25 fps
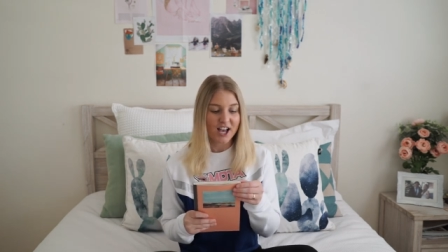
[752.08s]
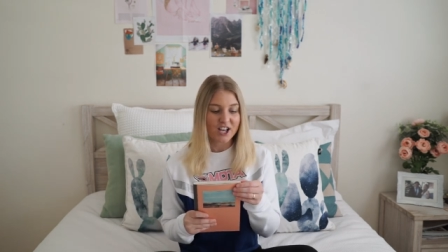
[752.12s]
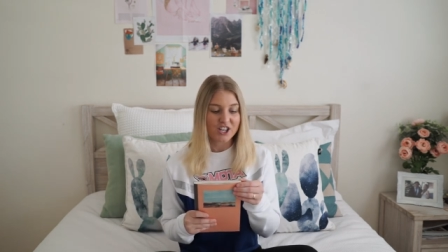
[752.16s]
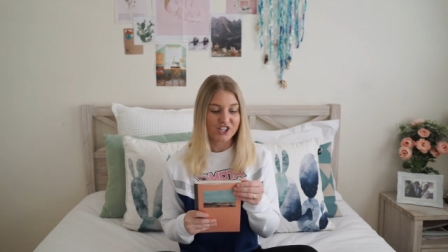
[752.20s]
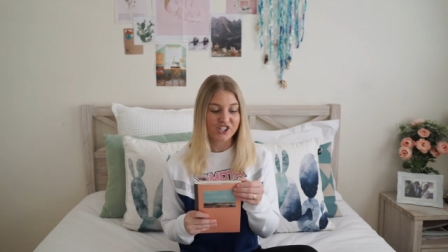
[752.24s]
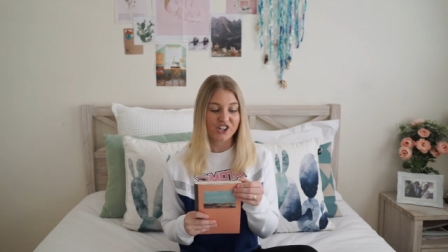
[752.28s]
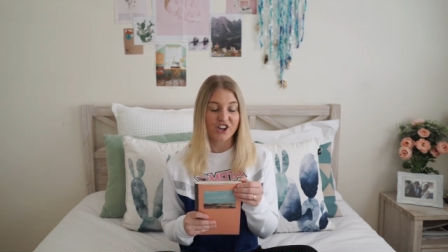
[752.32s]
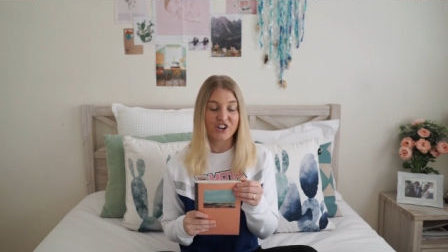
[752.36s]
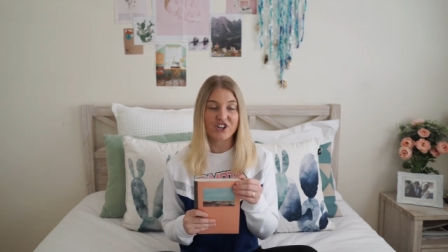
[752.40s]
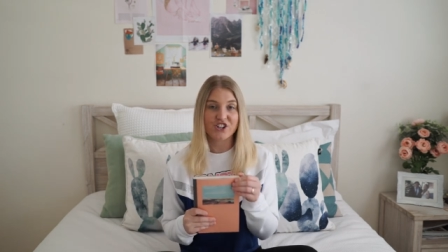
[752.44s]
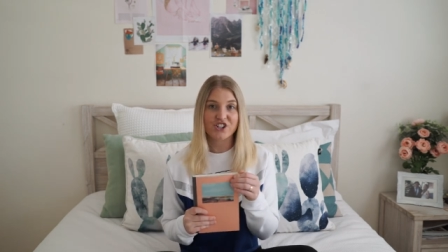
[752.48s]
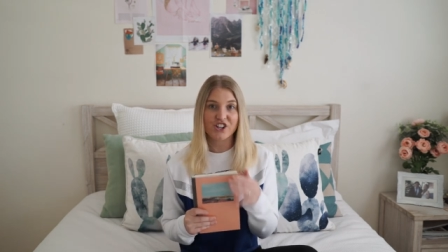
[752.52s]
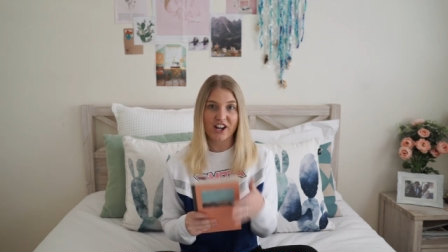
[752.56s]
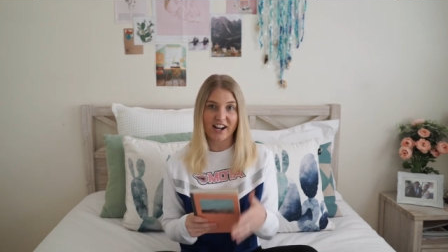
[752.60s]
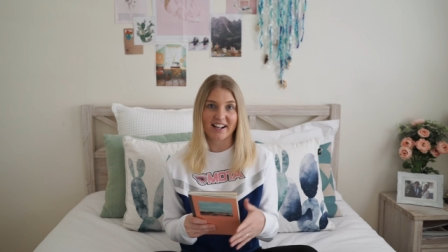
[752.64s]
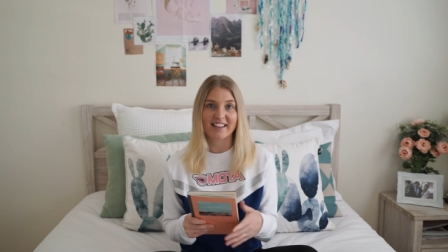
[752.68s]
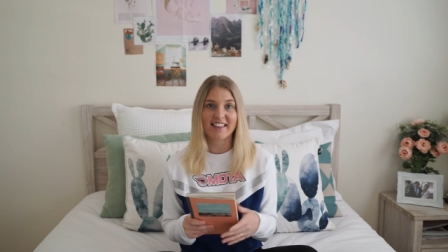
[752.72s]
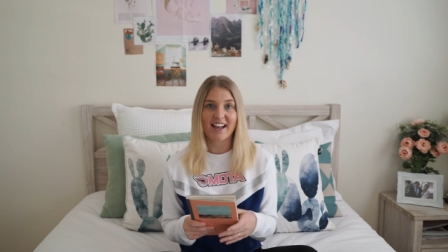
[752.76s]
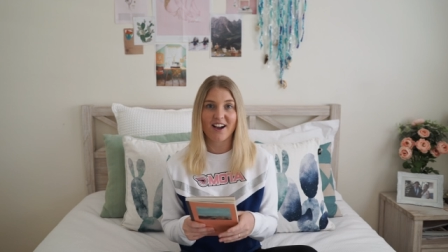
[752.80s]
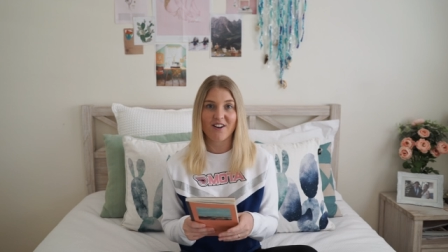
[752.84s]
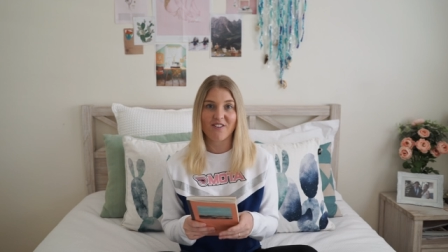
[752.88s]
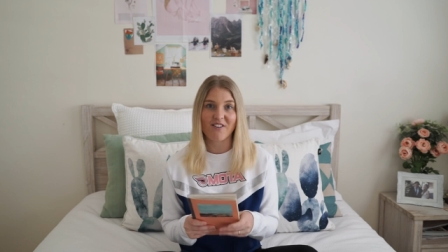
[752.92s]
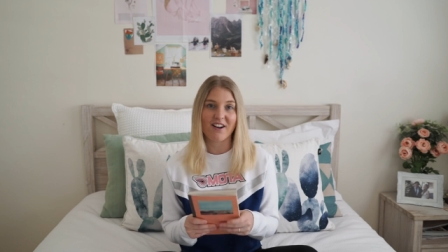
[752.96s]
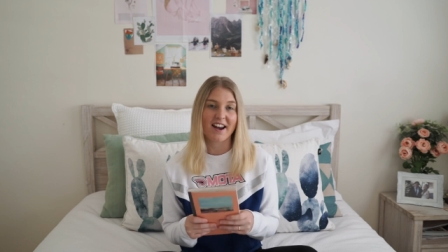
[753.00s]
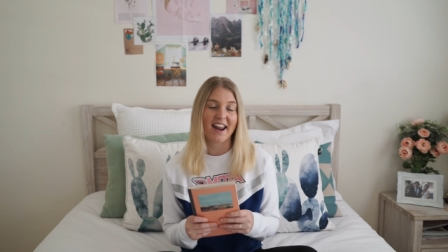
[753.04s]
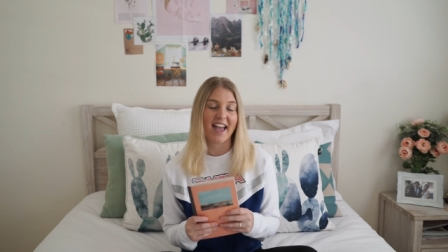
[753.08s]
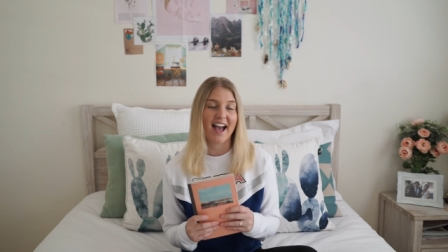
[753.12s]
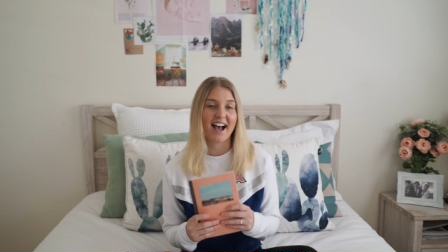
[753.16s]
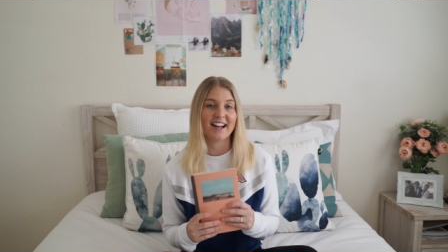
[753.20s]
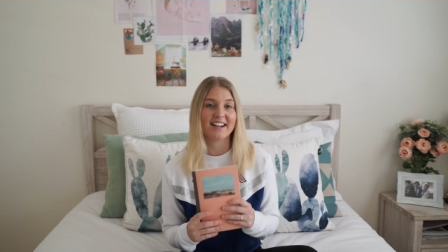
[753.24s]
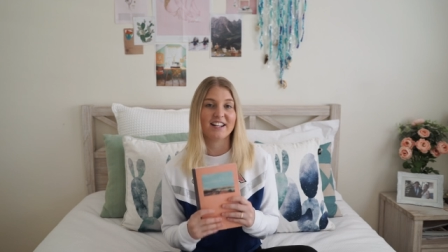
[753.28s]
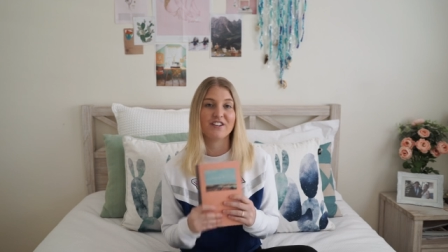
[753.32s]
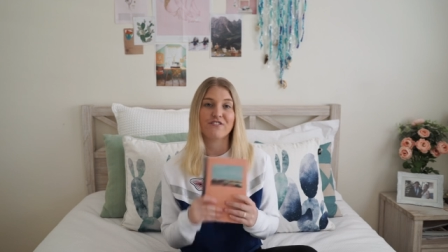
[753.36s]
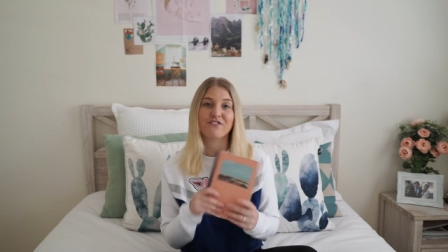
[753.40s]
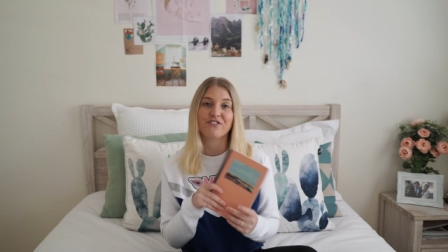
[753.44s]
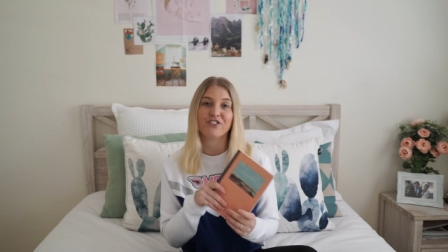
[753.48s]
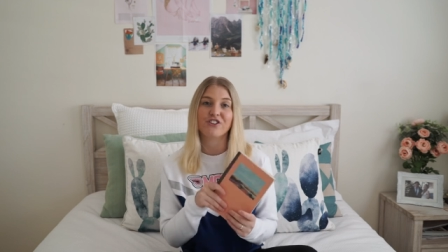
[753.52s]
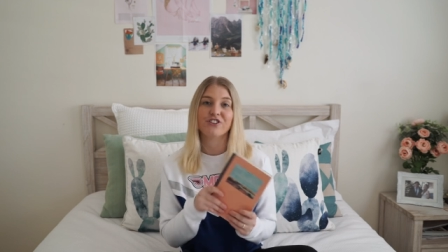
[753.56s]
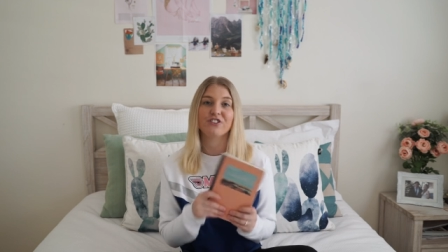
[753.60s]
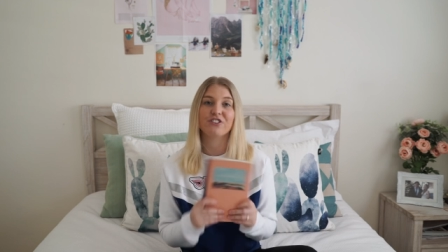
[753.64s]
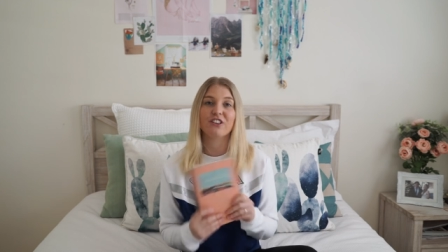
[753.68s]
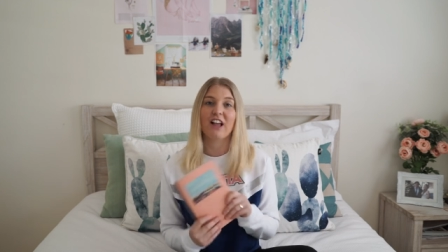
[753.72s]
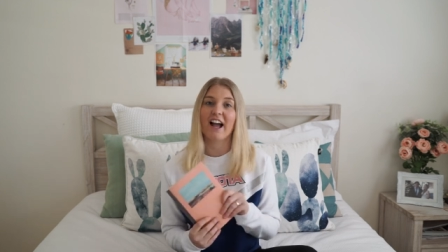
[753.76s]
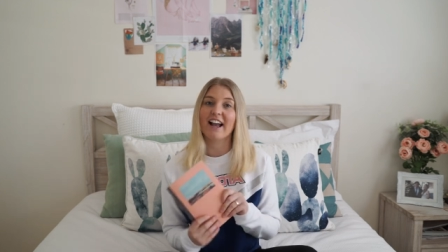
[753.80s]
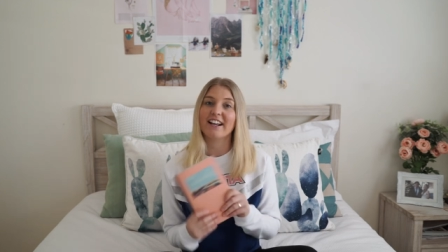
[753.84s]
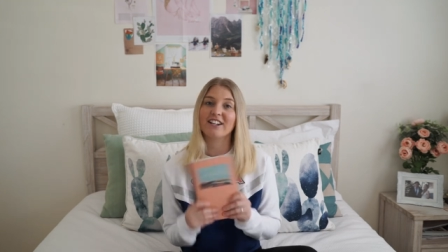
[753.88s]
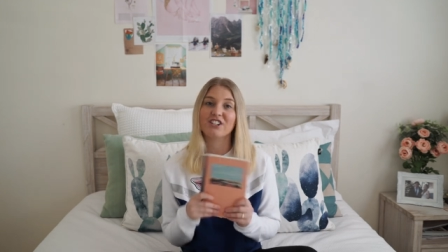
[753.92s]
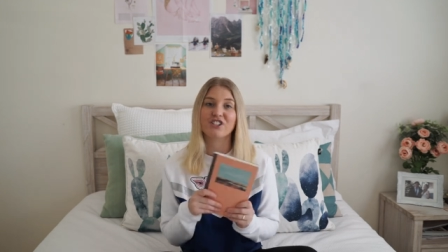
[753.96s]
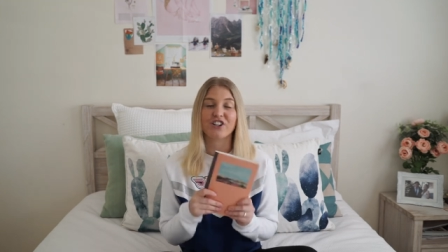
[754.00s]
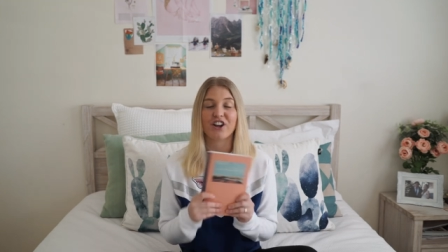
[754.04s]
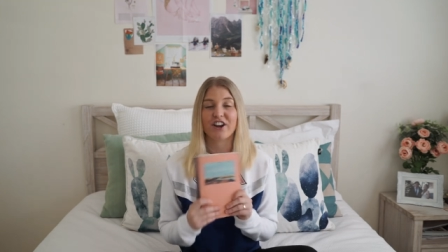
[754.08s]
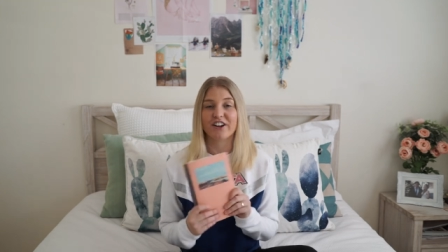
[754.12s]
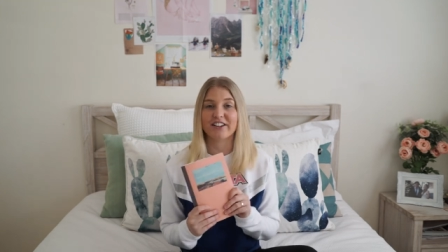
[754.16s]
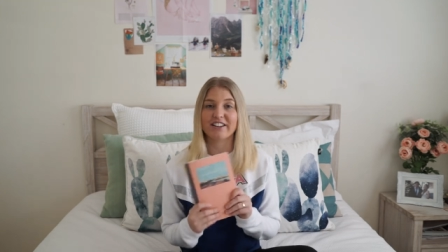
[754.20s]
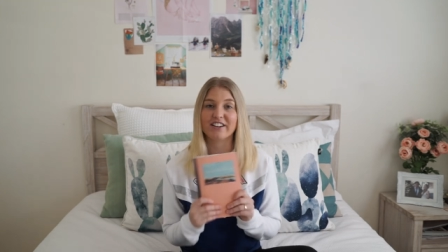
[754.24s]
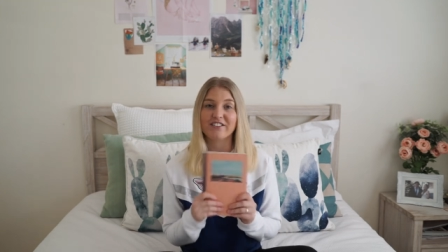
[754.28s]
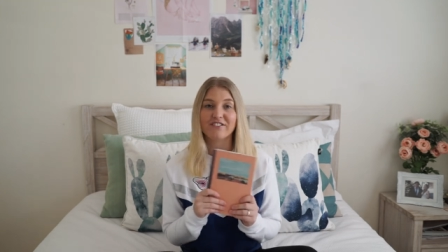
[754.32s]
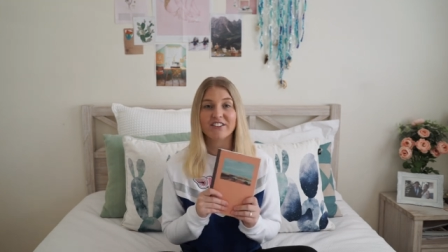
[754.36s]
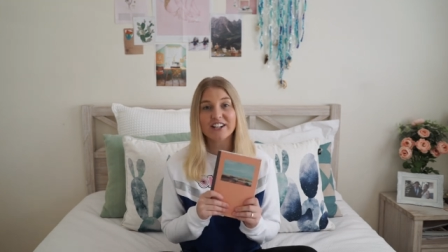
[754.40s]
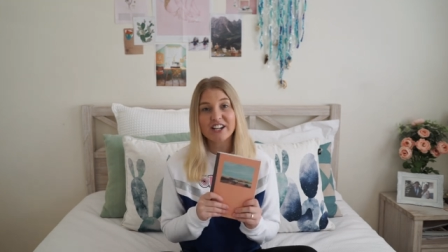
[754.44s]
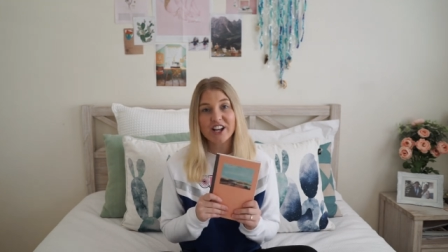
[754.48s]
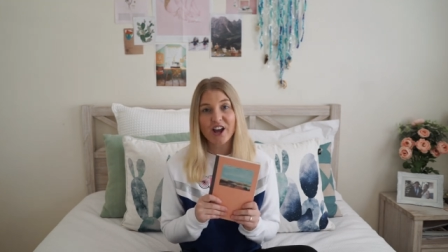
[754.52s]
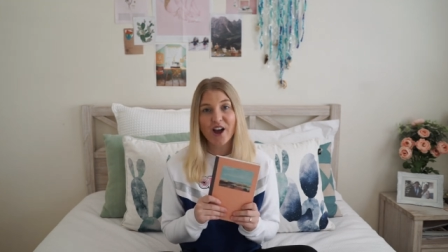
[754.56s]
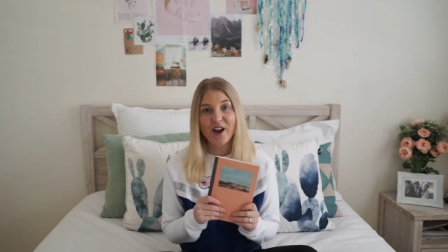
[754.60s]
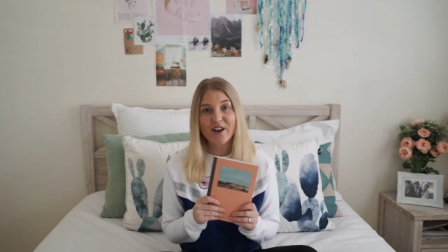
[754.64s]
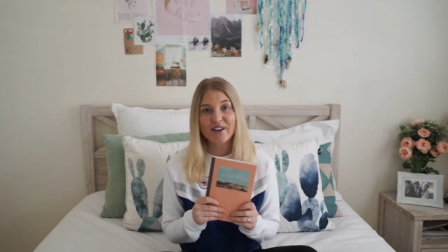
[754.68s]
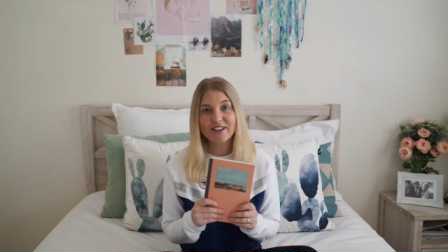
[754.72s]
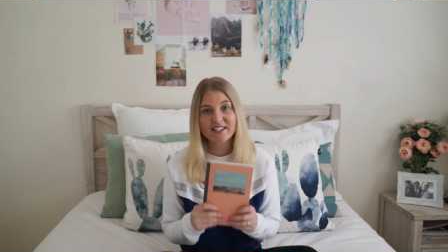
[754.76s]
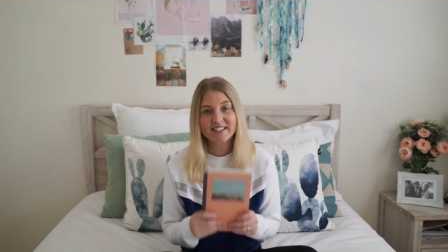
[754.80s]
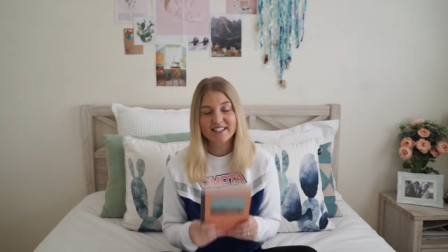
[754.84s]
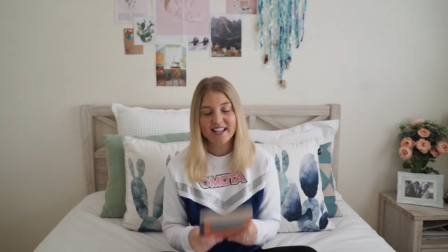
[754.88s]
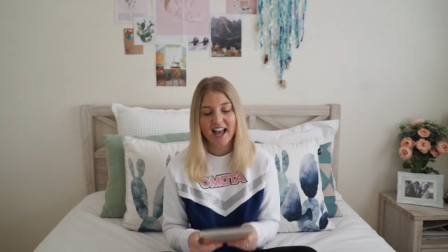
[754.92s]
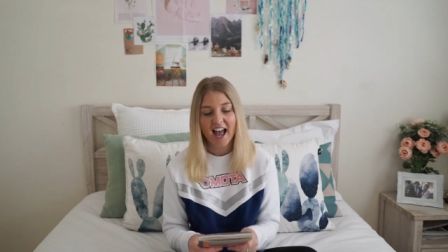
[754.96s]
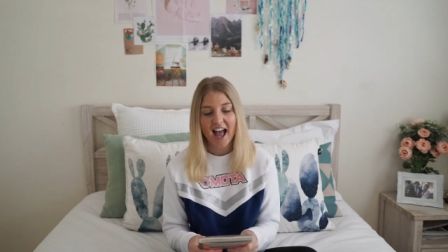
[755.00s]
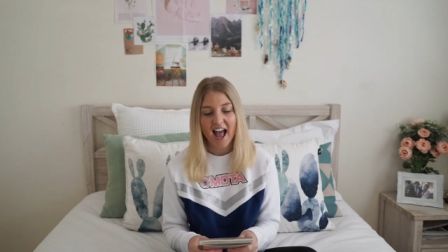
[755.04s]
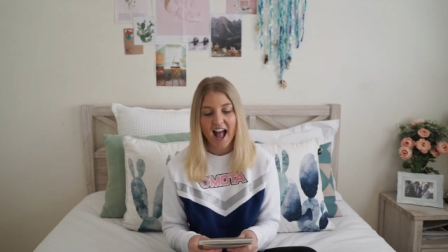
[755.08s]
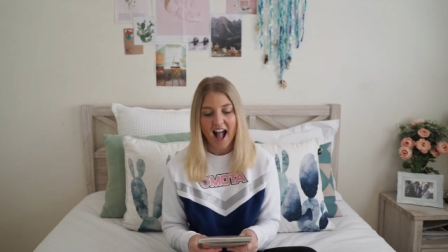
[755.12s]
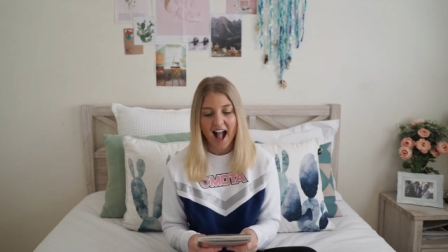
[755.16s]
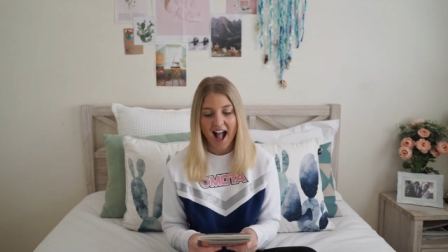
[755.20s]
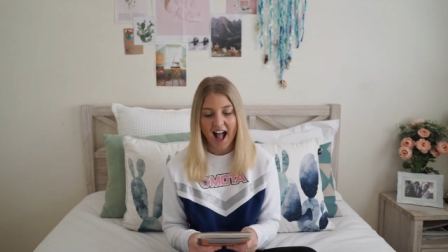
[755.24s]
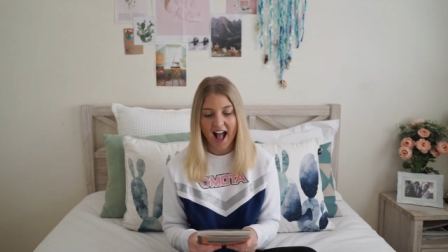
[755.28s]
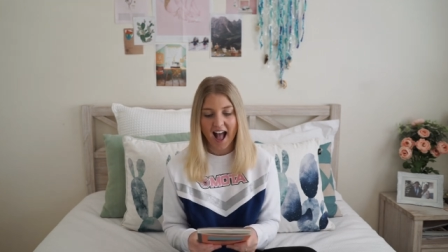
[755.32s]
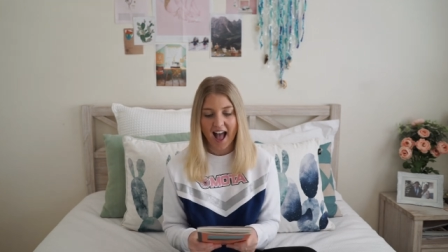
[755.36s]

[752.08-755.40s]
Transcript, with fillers: So check that one out if you like journaling videos.